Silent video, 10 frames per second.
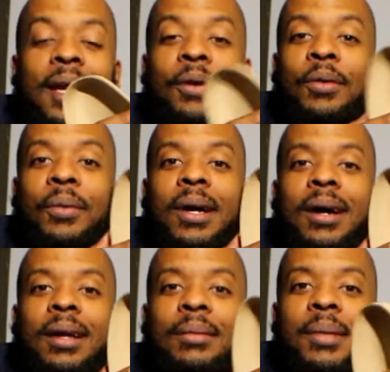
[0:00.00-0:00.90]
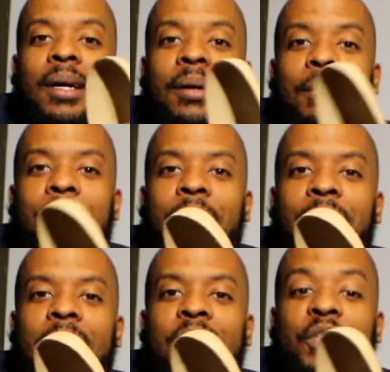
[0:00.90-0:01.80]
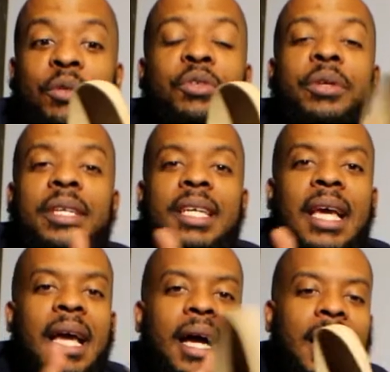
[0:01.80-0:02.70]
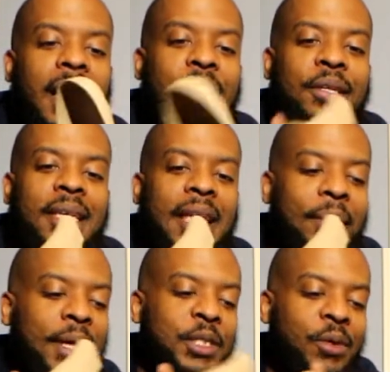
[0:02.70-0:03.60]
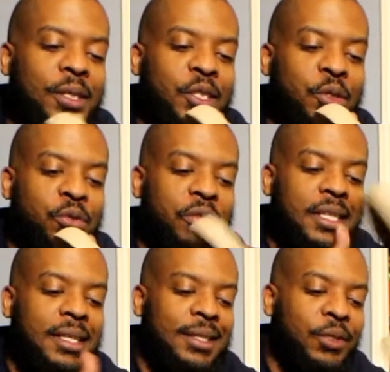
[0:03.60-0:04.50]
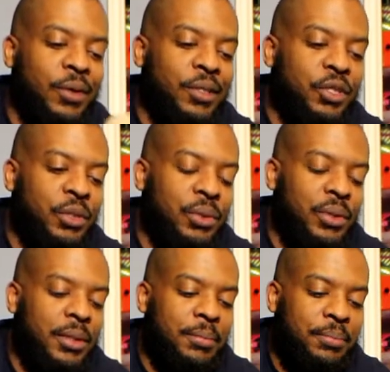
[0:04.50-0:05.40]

don't know. You want to call them um, shoe trees. I usually keep my Jordan shoe trees in the Jordan shoes.